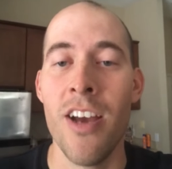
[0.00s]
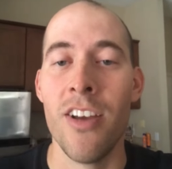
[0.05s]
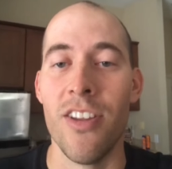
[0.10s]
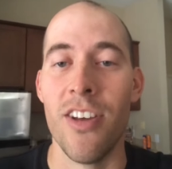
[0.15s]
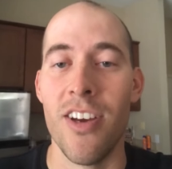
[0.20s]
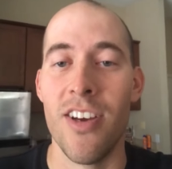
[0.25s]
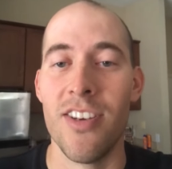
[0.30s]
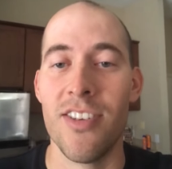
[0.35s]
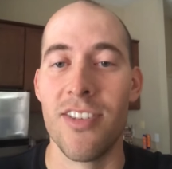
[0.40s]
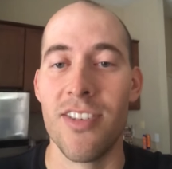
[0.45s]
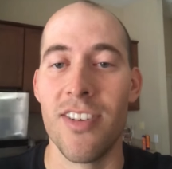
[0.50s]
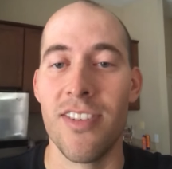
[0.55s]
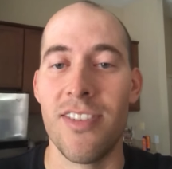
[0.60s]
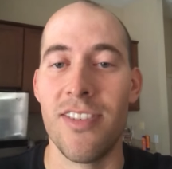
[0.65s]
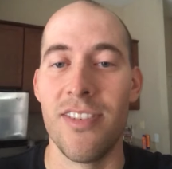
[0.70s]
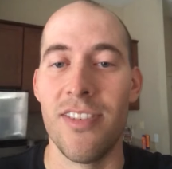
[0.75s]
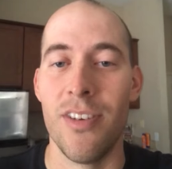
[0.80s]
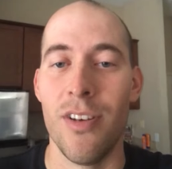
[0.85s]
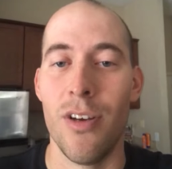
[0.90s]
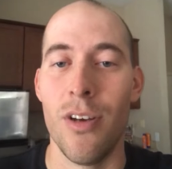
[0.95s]
there's a
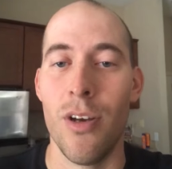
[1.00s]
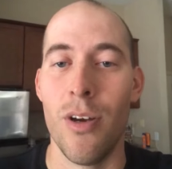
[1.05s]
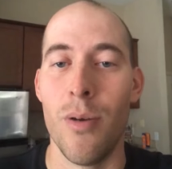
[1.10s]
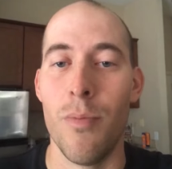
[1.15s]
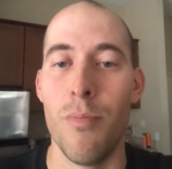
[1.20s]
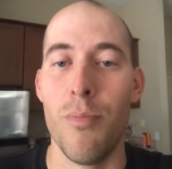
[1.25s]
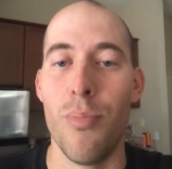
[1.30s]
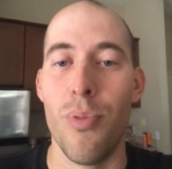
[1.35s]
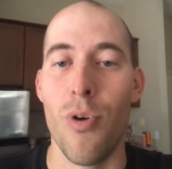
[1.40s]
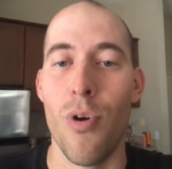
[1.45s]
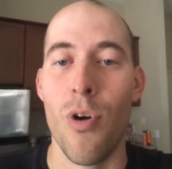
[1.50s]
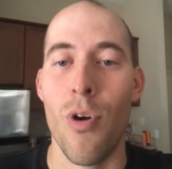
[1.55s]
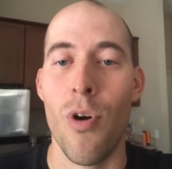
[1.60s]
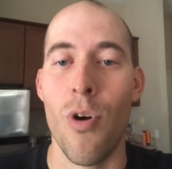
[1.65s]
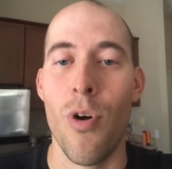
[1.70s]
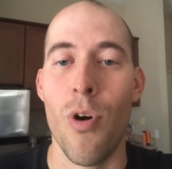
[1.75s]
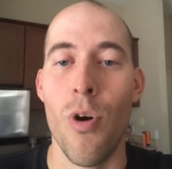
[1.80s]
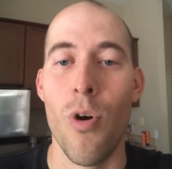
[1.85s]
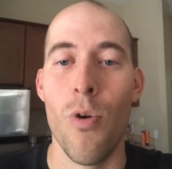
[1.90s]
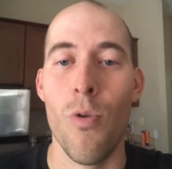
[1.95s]

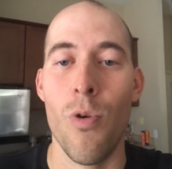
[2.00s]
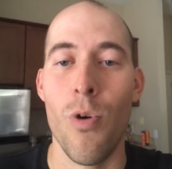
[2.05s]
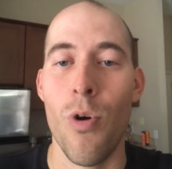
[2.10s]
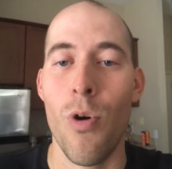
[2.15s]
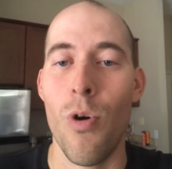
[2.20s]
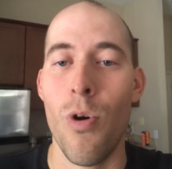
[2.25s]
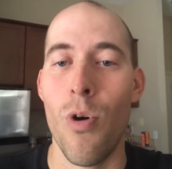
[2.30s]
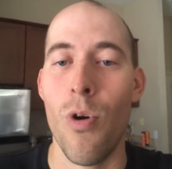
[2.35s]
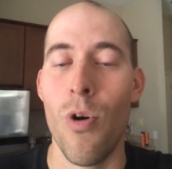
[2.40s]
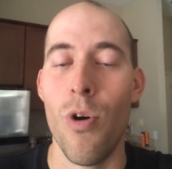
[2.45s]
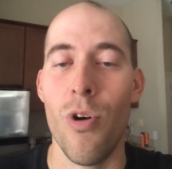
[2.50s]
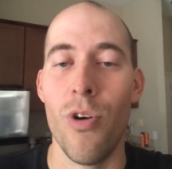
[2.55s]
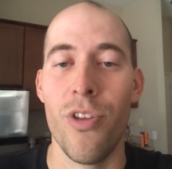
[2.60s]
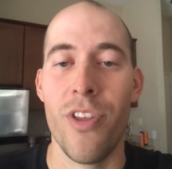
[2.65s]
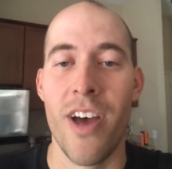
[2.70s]
symbol rule